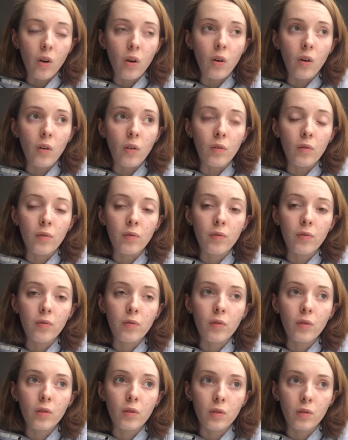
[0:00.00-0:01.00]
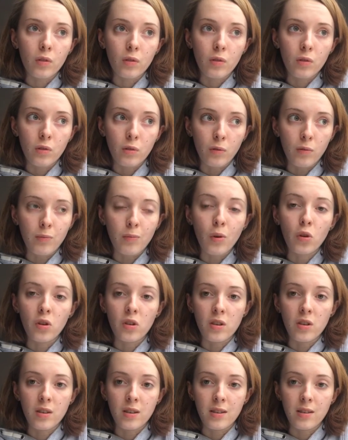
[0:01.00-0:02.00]
of sort of
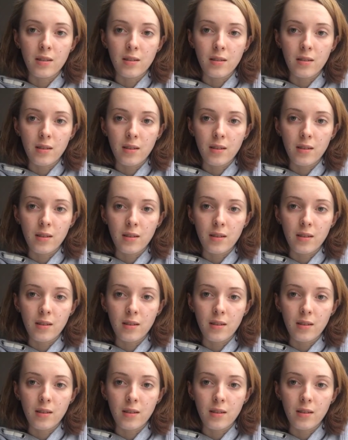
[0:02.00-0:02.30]
modern,